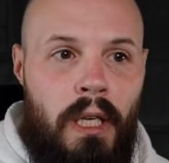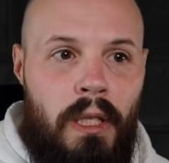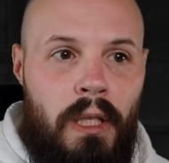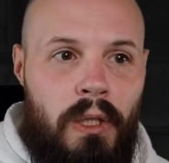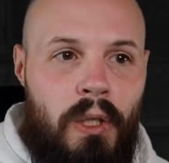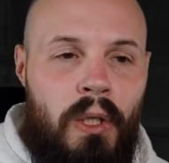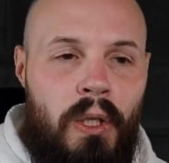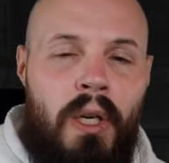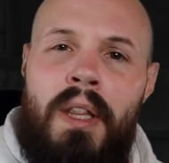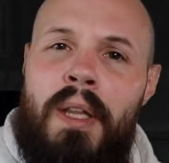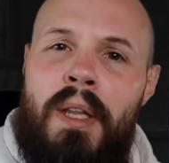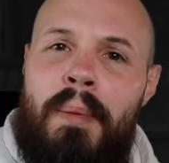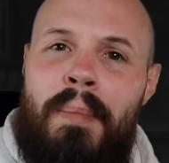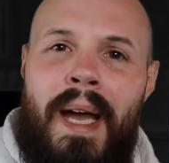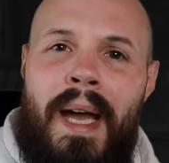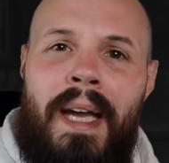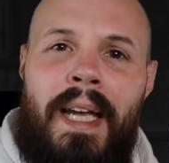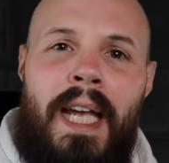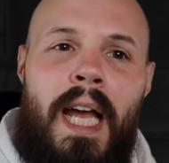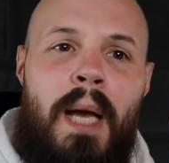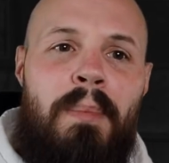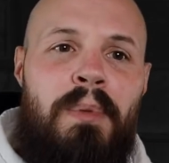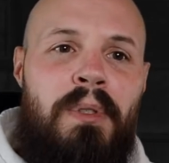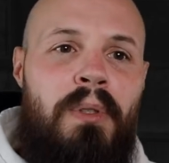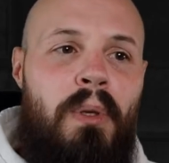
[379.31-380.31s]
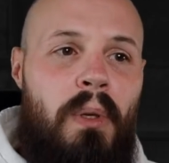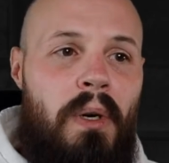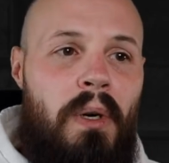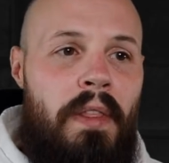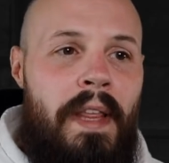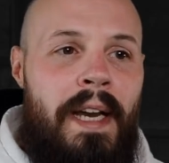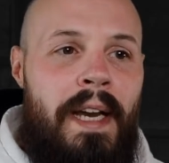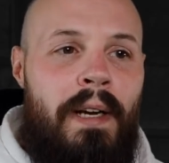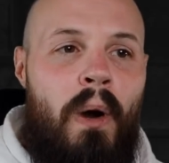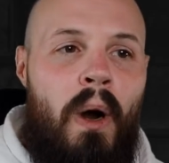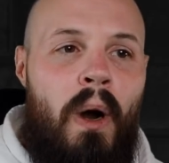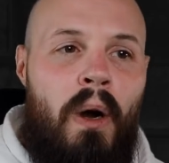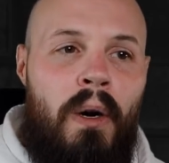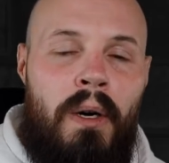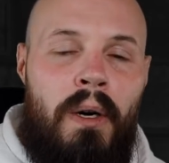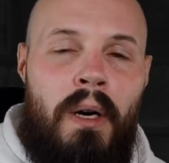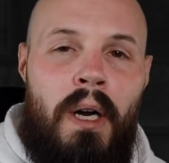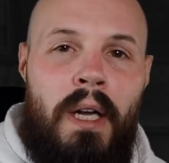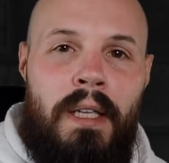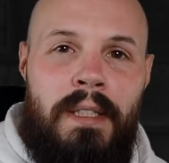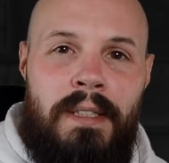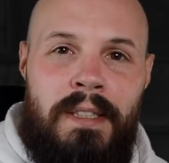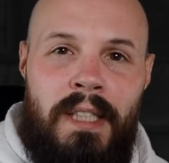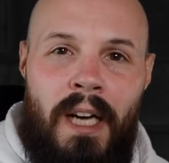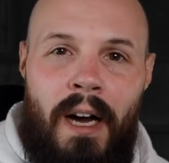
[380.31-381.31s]
Look on the Mac App Store. There are
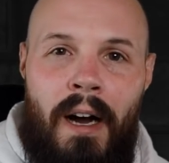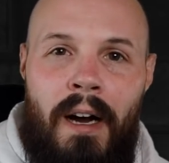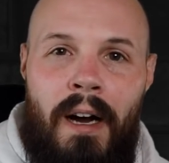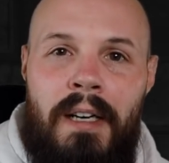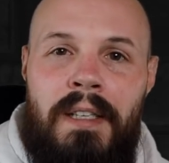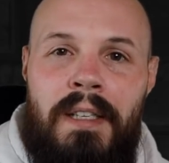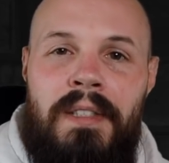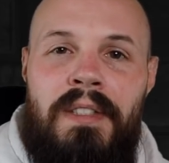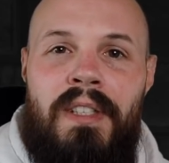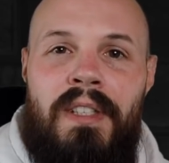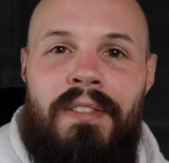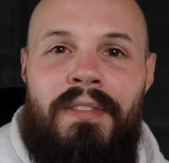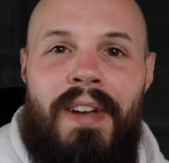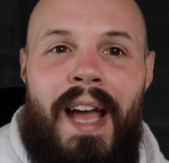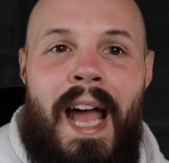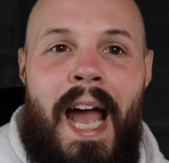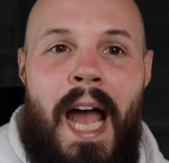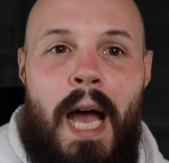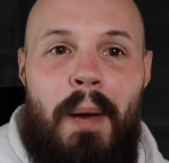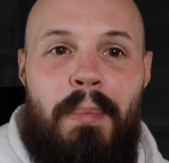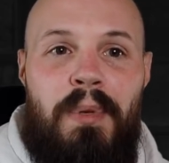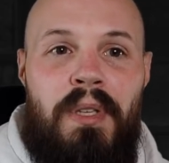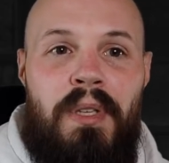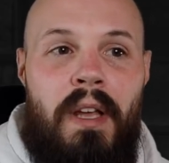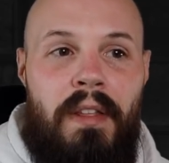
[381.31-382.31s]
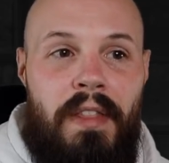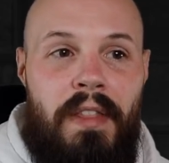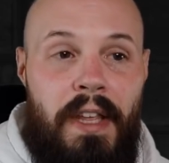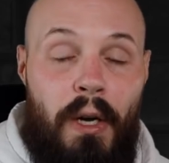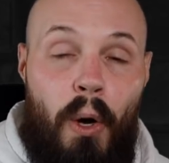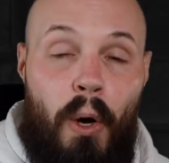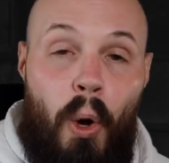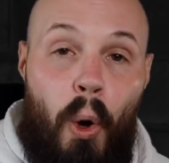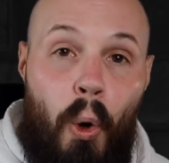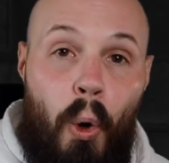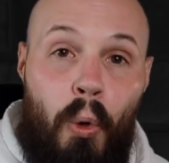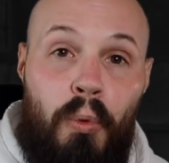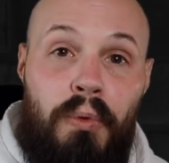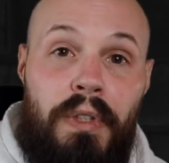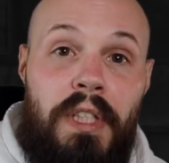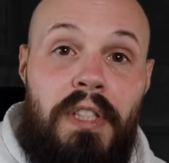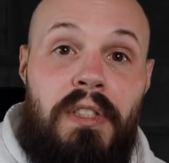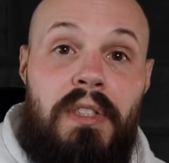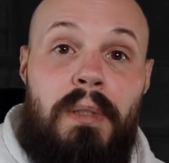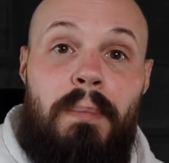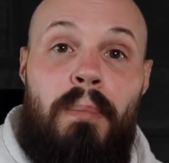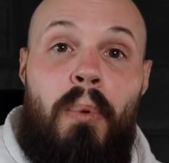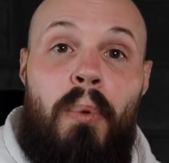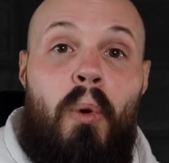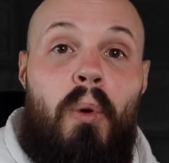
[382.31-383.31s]
tons of apps that only
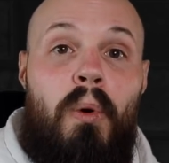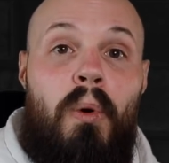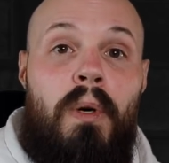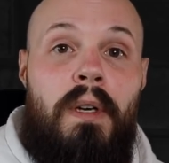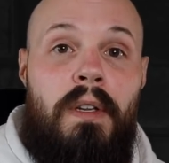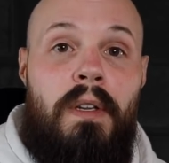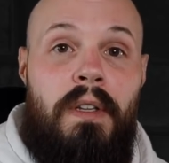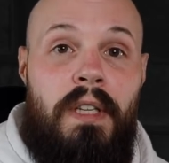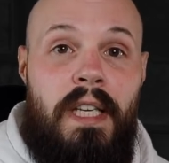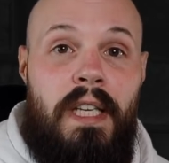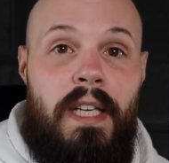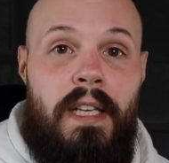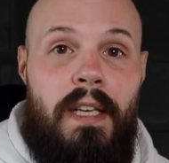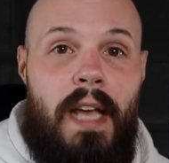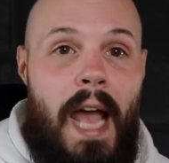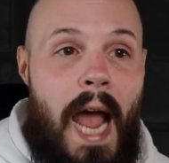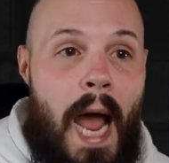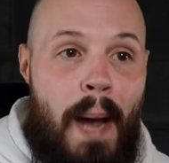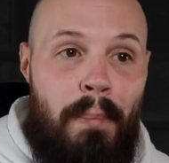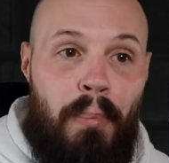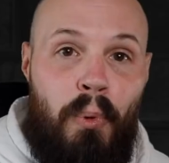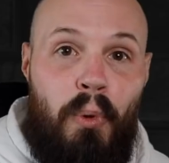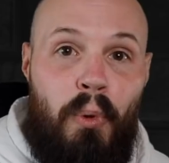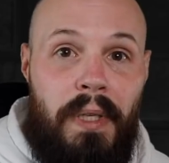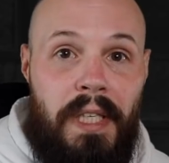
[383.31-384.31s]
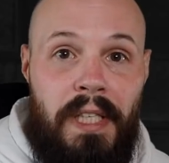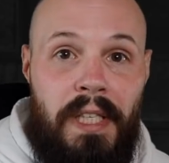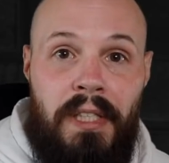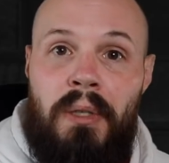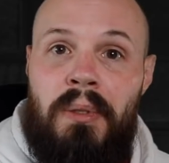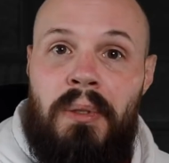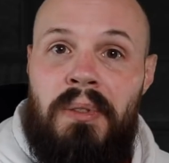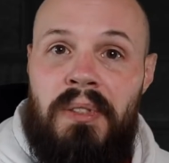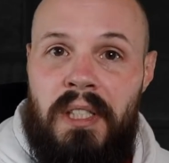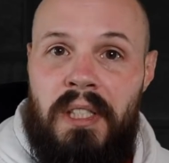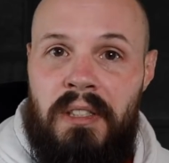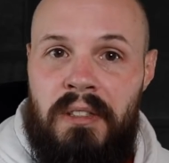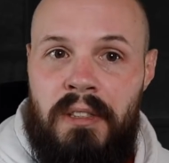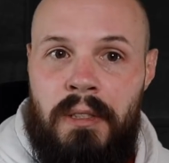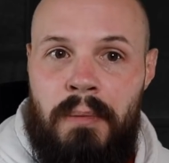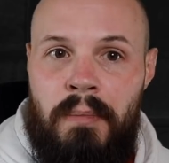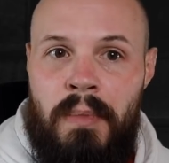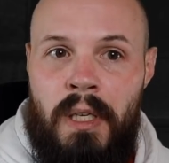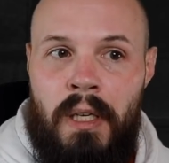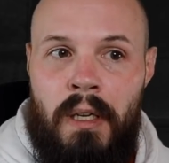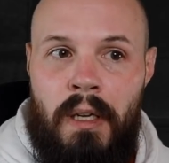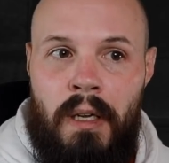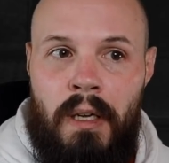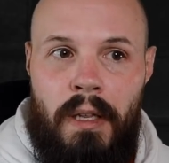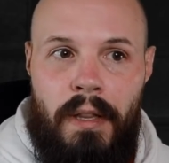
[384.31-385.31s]
support the Apple ecosystem
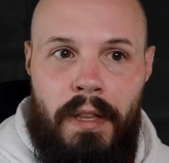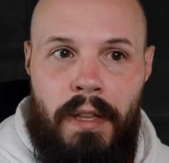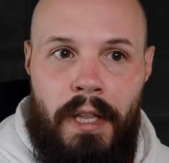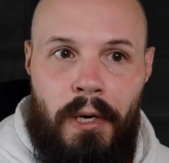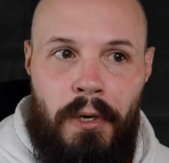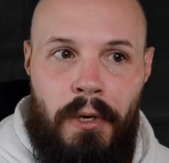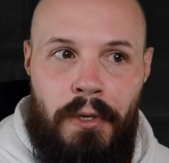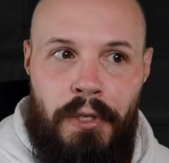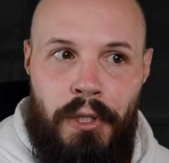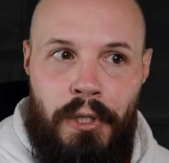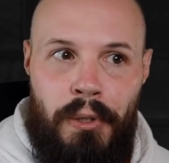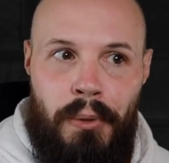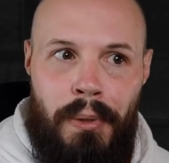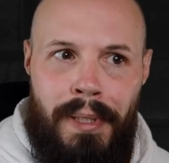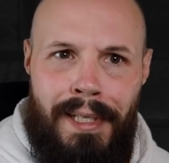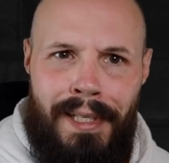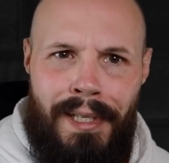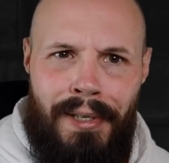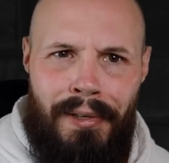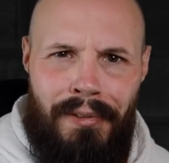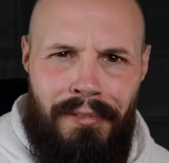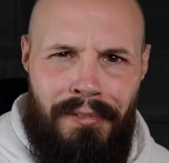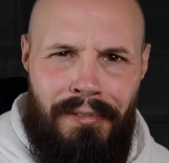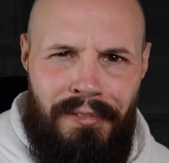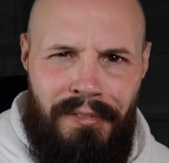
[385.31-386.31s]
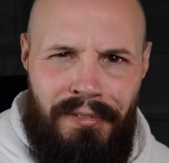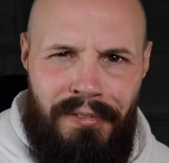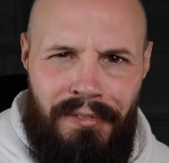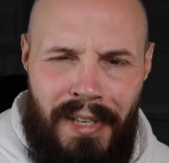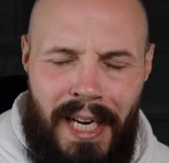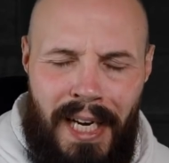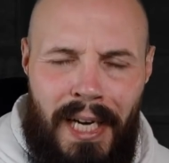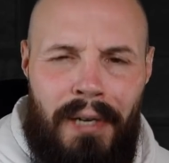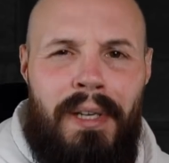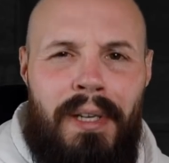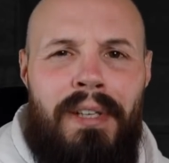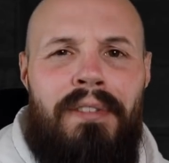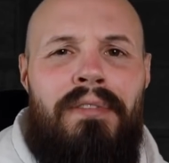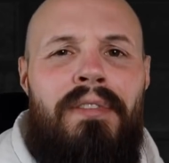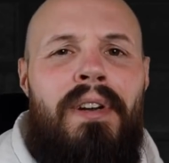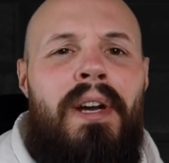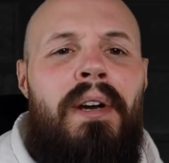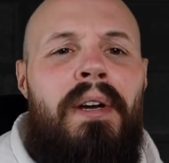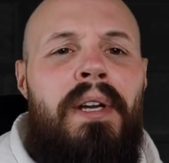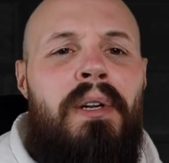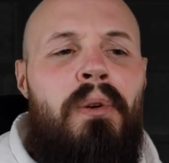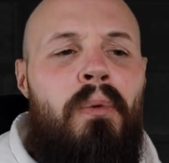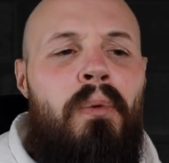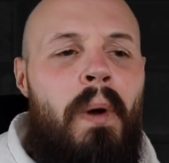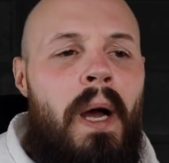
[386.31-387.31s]
that are doing very,
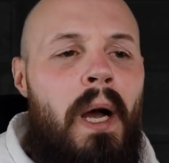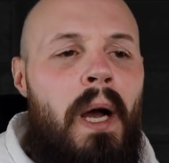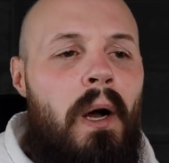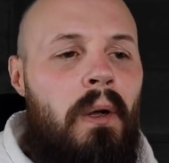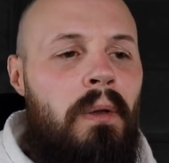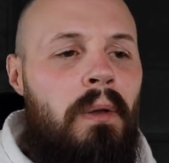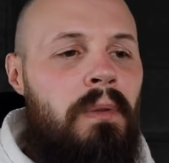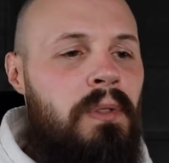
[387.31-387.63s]
very well.